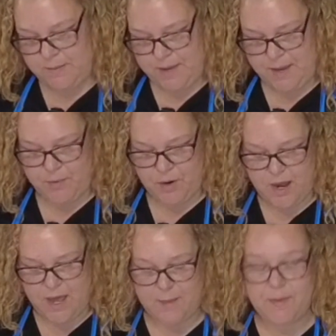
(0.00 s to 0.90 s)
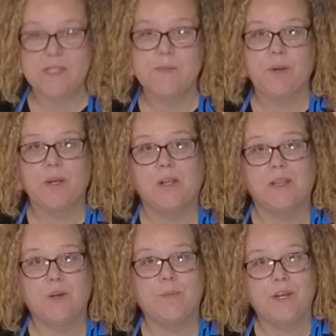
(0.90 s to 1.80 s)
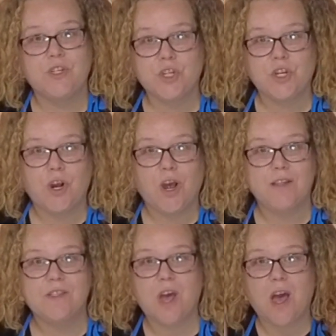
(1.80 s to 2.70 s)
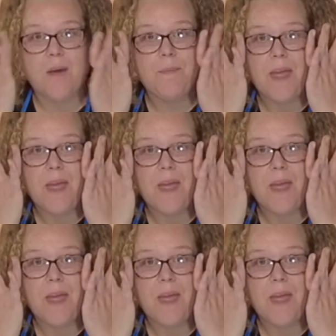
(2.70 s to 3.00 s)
paper and I'm going to sprinkle a little bit of sugar on top